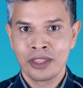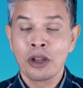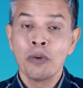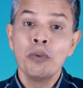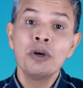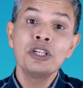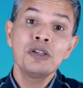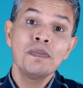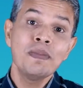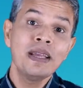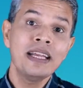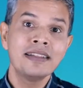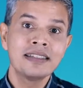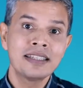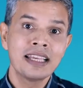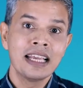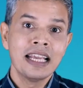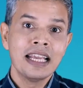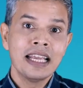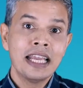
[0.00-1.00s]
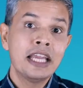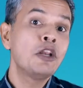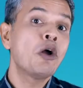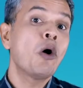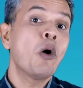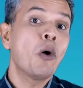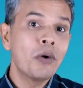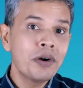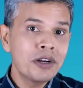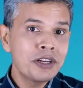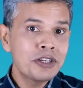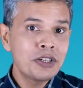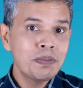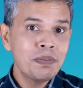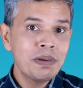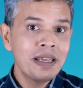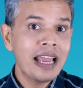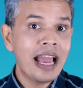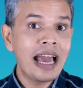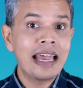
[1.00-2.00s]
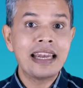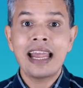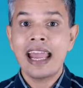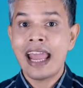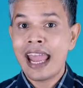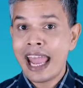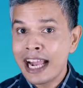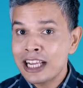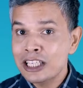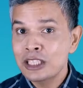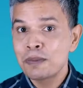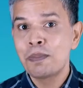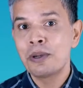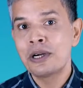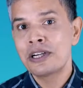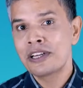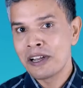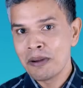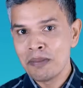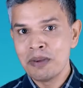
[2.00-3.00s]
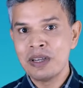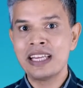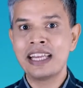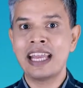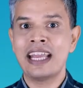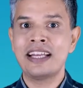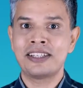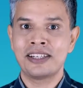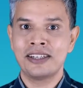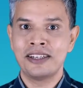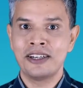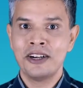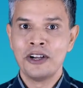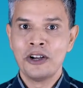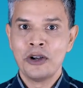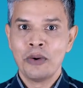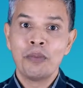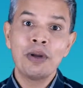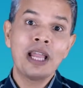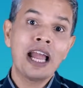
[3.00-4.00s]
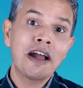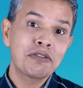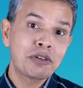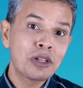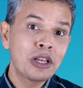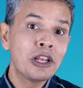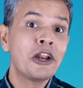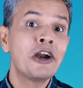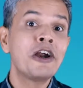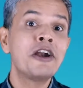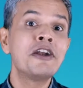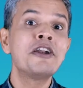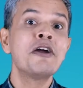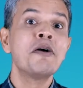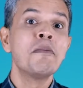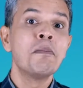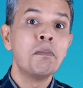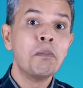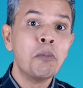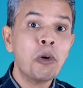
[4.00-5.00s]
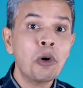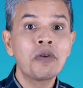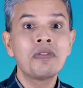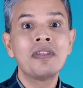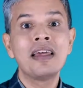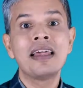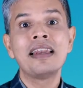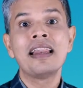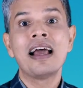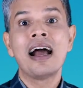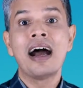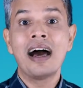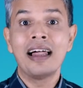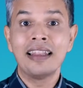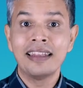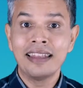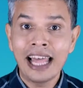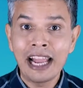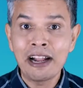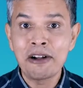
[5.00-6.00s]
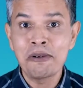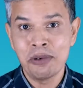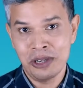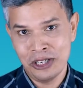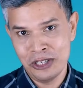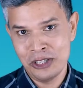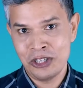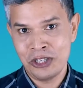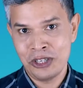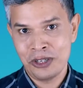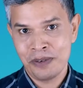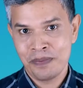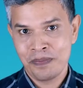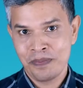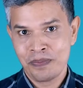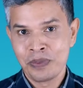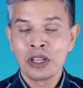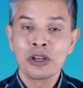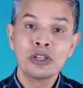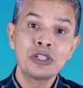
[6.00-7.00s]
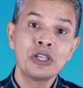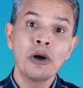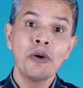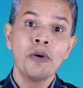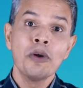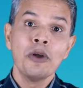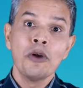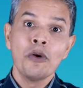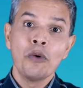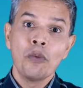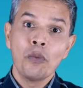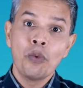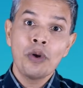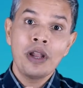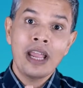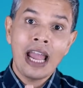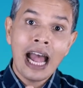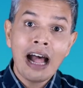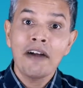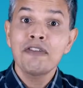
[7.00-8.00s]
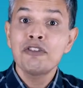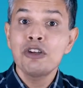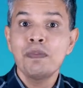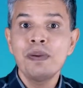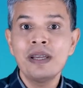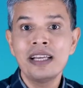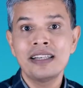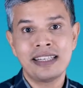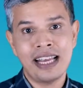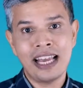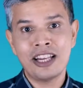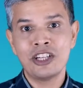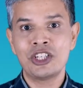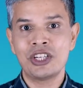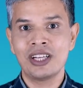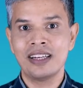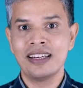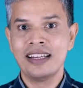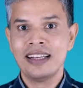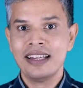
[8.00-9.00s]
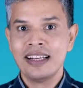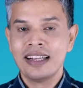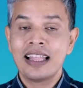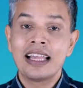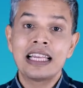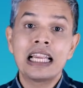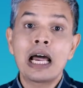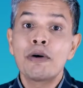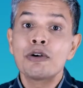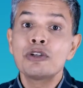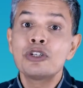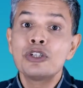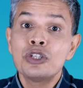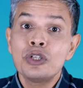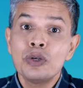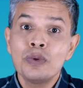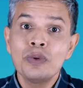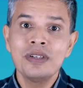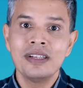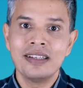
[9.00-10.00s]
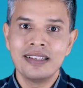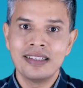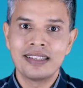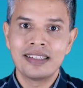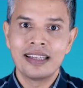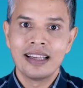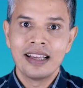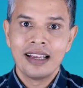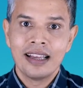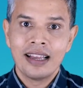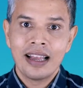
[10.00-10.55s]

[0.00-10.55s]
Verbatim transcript: Which means in order to be an expert communicator, we have to learn more than a language. So we have to pay attention that our students